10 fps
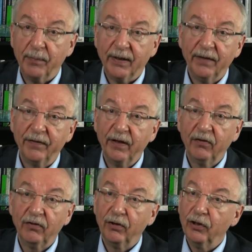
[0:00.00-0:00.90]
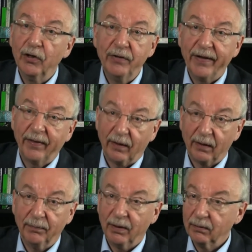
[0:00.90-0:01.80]
By definition, you know nothing
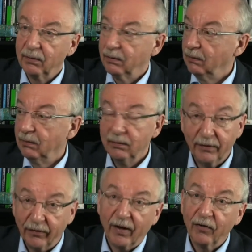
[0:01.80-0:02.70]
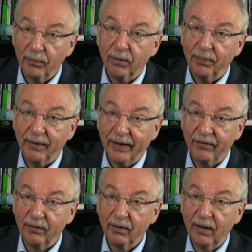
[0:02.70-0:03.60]
about this other
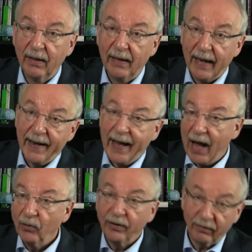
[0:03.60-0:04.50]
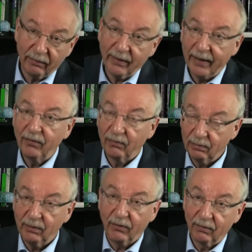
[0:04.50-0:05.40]
population and how this relates
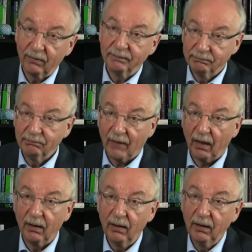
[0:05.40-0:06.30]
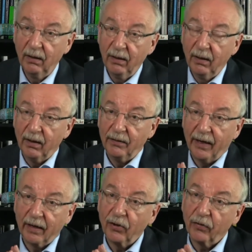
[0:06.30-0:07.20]
to this yeah,
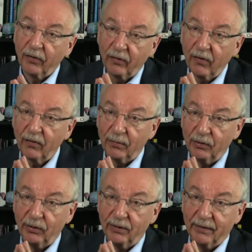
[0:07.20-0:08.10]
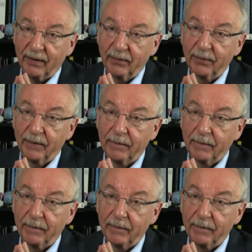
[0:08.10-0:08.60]
diagnostic system you develop.